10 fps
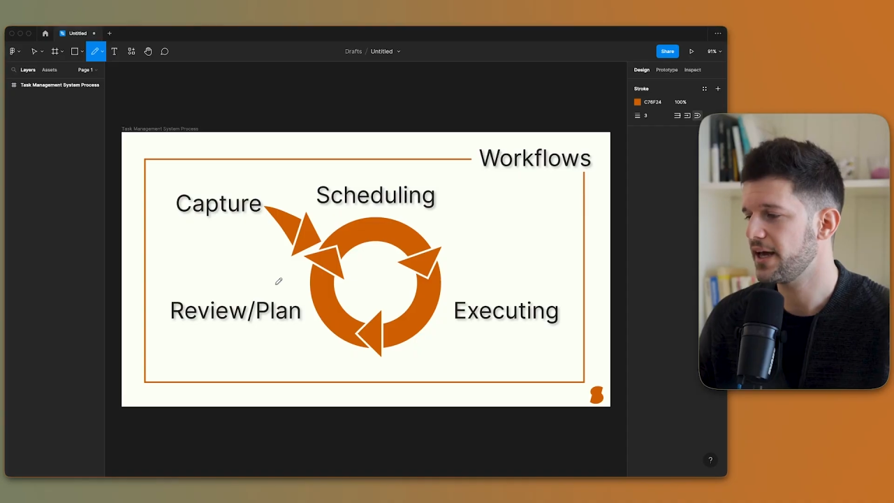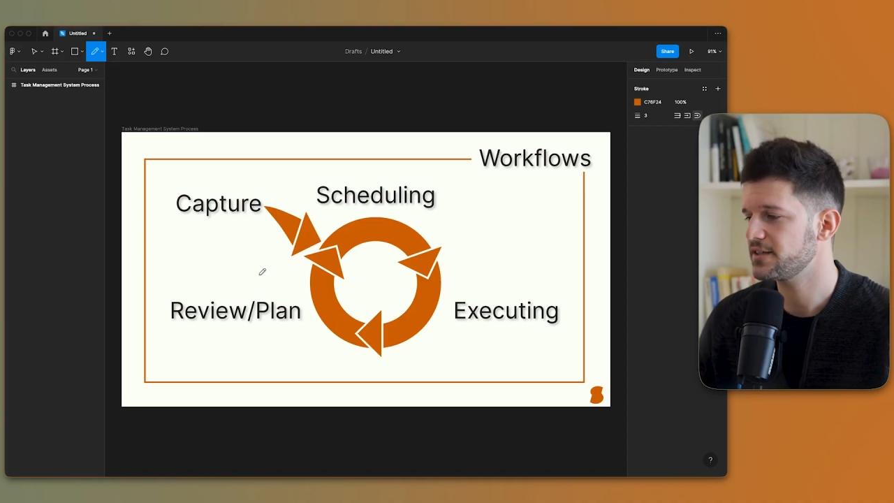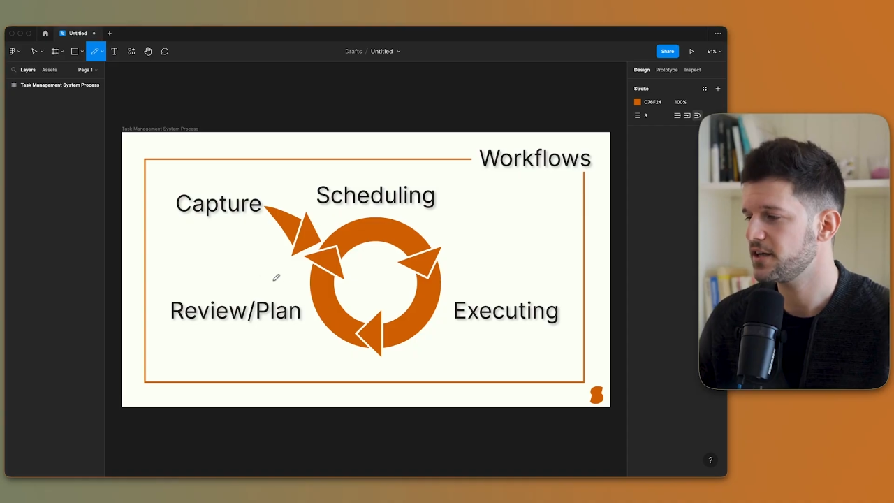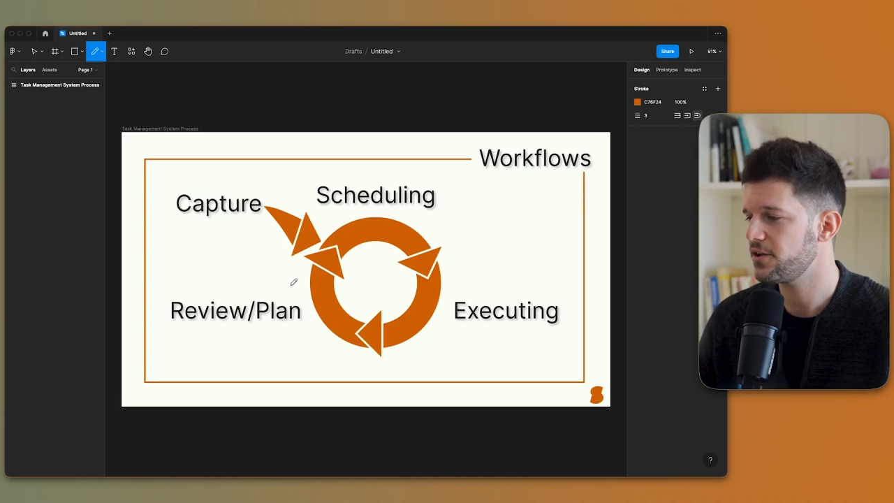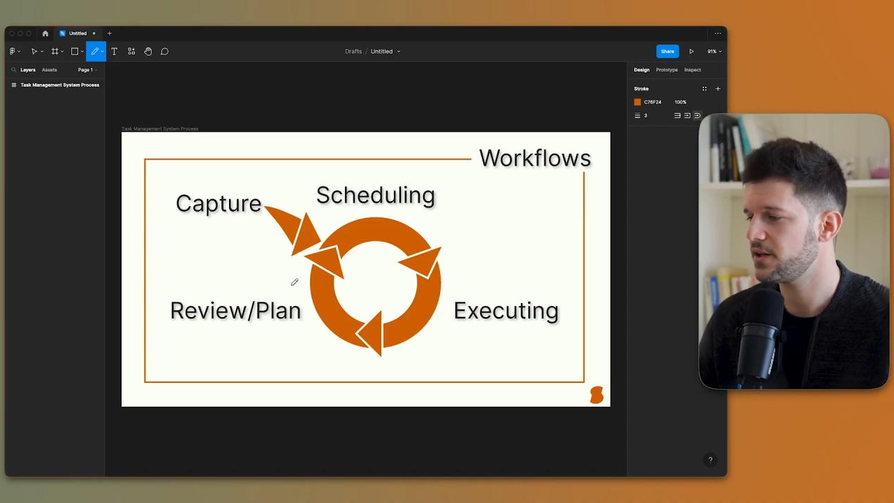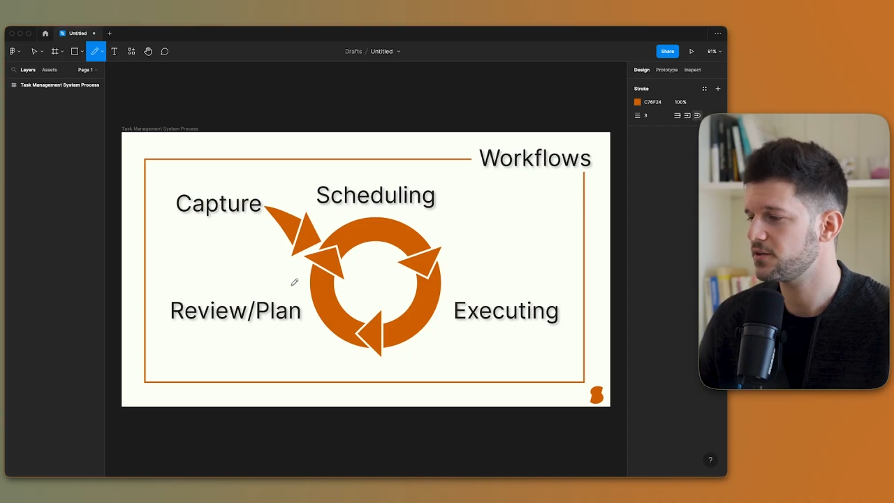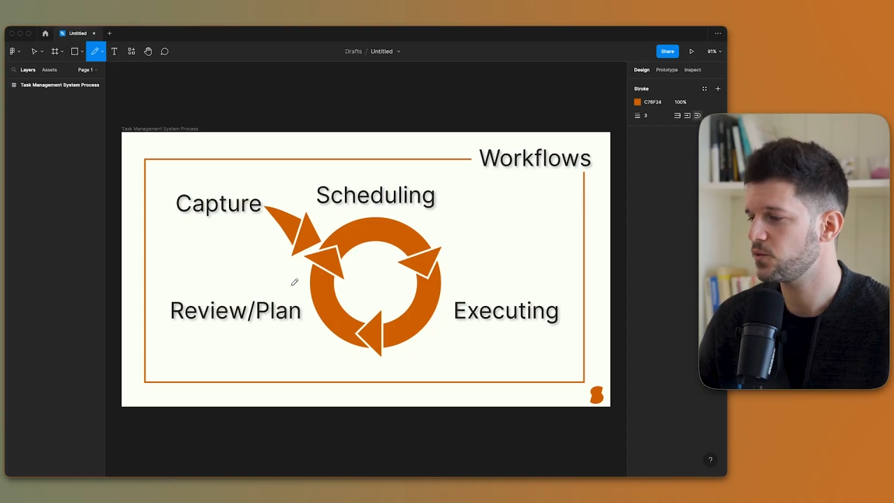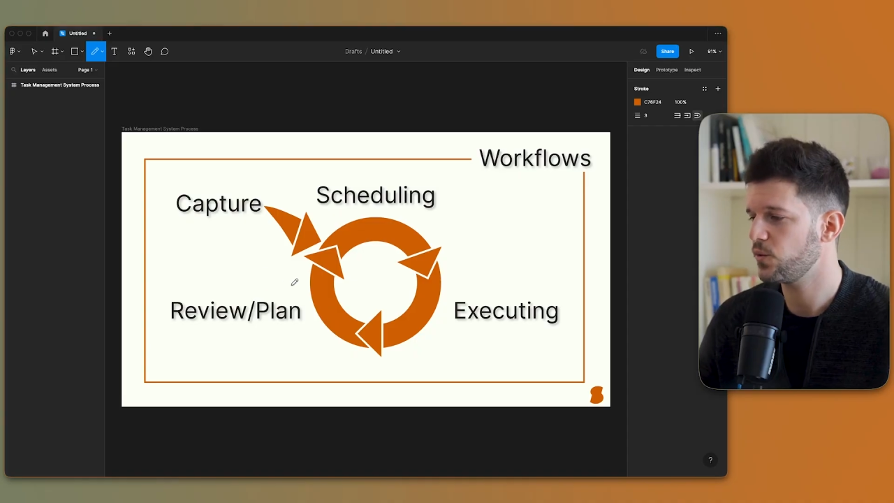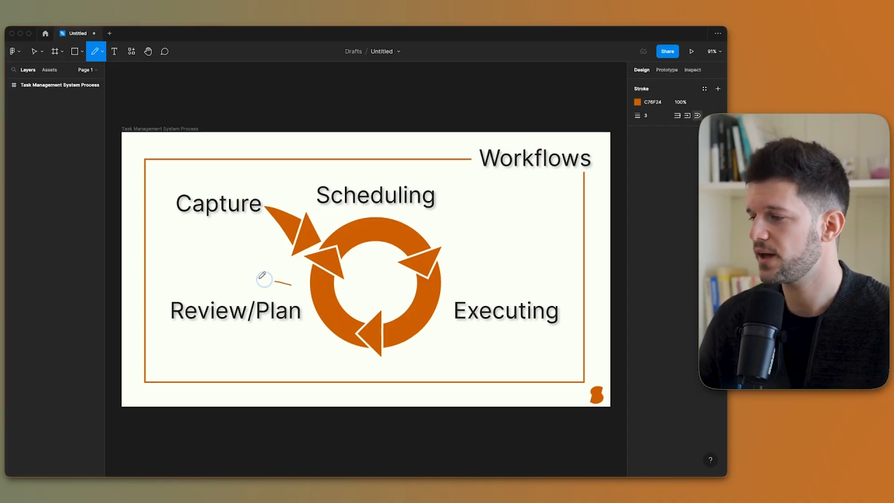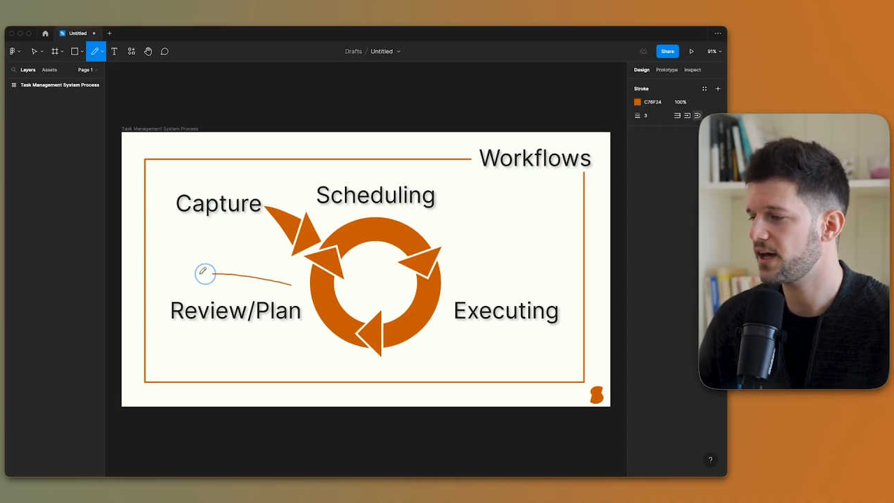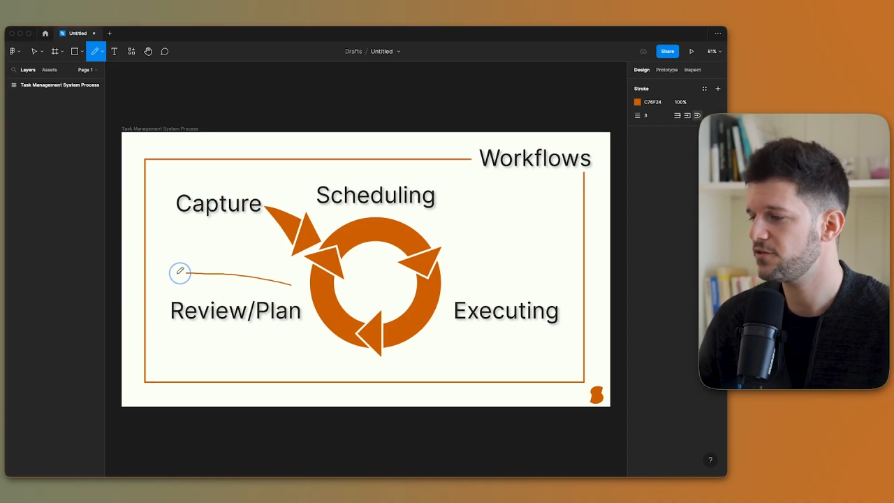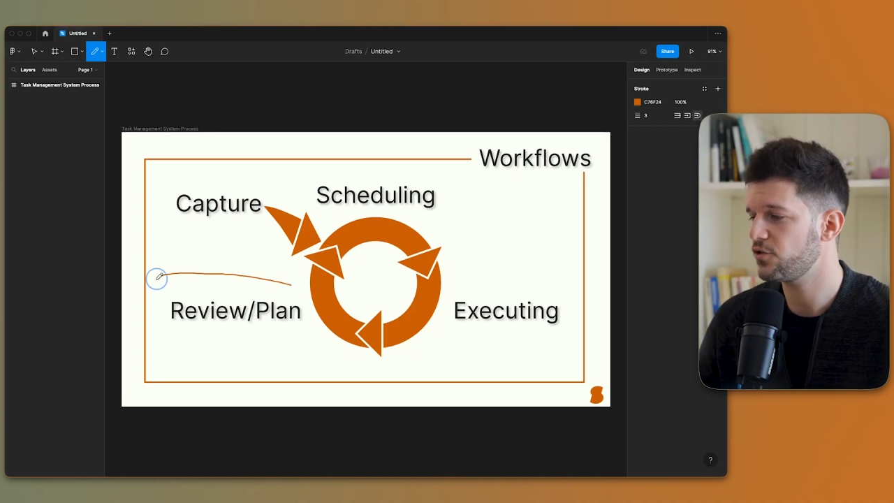executing, we have